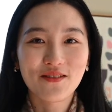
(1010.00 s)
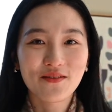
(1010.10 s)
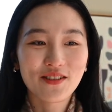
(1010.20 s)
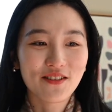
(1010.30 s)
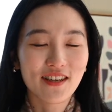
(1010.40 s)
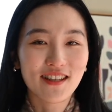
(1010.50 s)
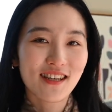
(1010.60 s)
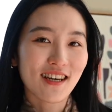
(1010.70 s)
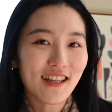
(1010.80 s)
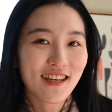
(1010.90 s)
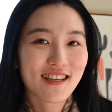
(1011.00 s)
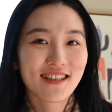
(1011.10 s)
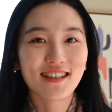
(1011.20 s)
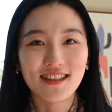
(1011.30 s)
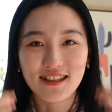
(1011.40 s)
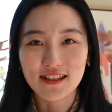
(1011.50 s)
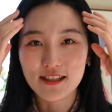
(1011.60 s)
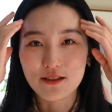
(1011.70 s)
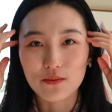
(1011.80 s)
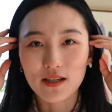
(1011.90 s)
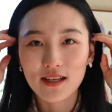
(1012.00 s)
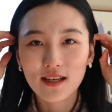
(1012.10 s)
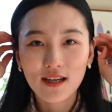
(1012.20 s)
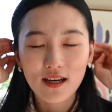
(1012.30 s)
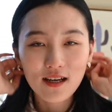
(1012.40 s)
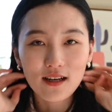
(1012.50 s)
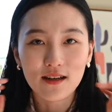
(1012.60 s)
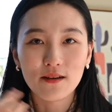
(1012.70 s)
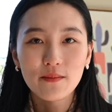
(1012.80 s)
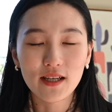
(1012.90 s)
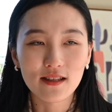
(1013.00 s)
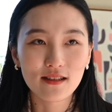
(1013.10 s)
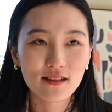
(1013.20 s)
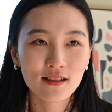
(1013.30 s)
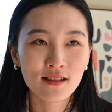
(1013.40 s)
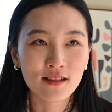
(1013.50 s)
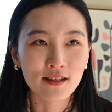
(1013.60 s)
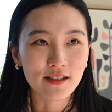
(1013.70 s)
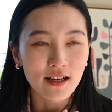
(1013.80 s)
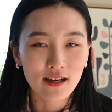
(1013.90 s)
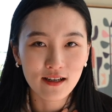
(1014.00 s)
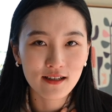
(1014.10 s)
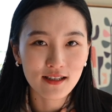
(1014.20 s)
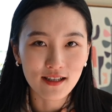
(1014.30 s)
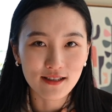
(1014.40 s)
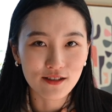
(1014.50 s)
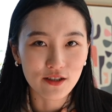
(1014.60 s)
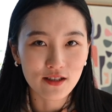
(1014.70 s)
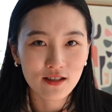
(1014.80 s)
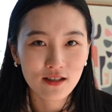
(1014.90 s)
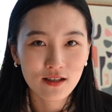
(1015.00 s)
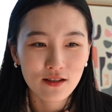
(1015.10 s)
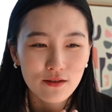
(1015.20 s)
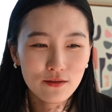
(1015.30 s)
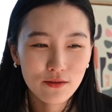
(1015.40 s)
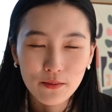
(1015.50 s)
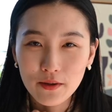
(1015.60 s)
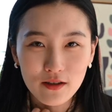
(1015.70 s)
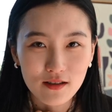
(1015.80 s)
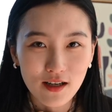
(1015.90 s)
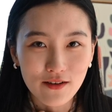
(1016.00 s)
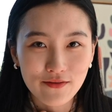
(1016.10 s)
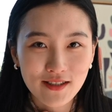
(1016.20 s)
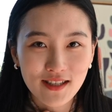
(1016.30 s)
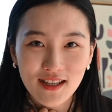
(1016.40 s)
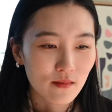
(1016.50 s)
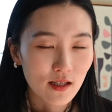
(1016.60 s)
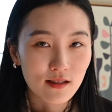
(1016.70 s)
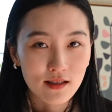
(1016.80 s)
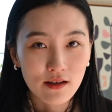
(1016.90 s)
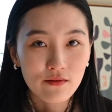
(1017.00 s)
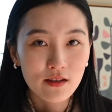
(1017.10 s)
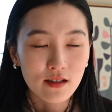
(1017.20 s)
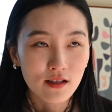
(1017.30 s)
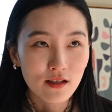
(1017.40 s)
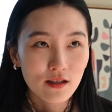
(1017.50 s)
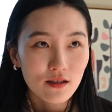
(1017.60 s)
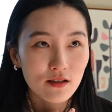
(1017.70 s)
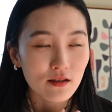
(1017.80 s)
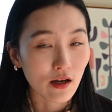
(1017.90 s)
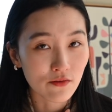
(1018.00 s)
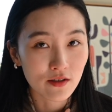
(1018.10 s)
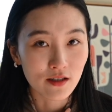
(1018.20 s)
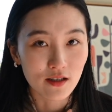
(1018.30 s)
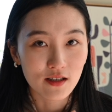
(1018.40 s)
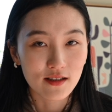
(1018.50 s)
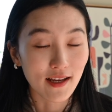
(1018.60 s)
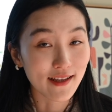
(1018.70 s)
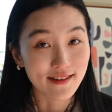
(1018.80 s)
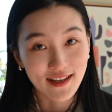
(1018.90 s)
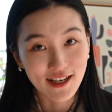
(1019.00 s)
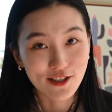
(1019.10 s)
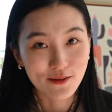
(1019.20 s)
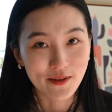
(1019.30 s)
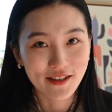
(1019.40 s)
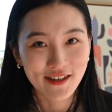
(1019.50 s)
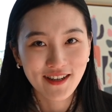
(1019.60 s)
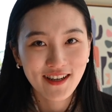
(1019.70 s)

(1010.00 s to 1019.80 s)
So I think I like it this way. And the yarn is just super soft. It's definitely softer than cashmere.